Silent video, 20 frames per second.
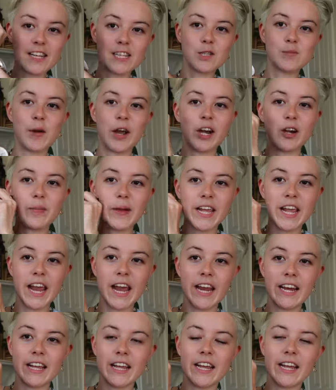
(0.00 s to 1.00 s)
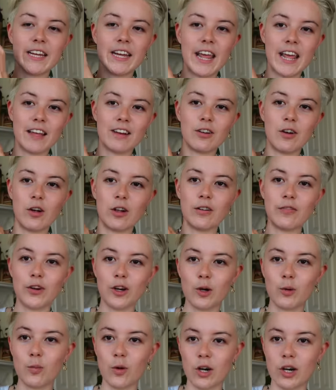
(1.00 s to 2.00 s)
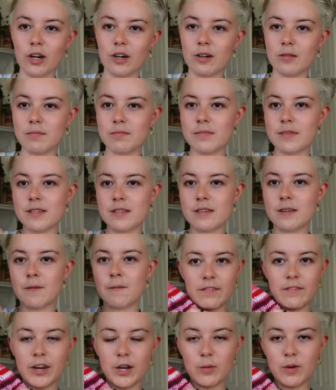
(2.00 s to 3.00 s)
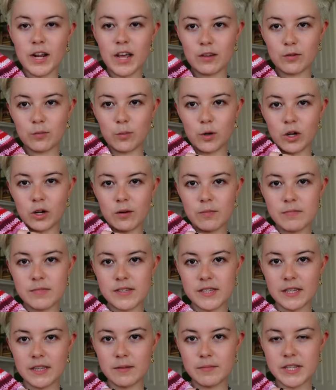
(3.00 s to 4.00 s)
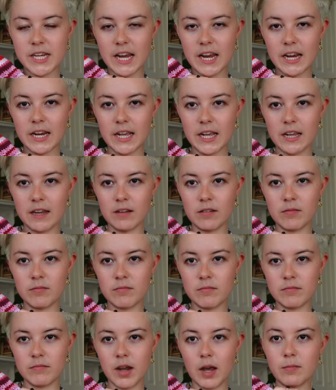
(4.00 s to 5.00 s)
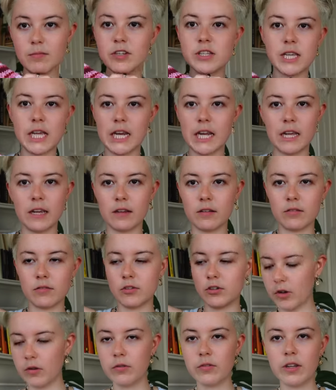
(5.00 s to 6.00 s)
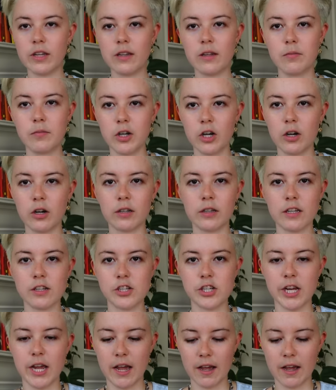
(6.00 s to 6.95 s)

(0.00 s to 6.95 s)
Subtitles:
inspired by Aiden and all of her worms. If anyone has worms, send them to Aiden. I'm just kidding. Don't send them to her unless she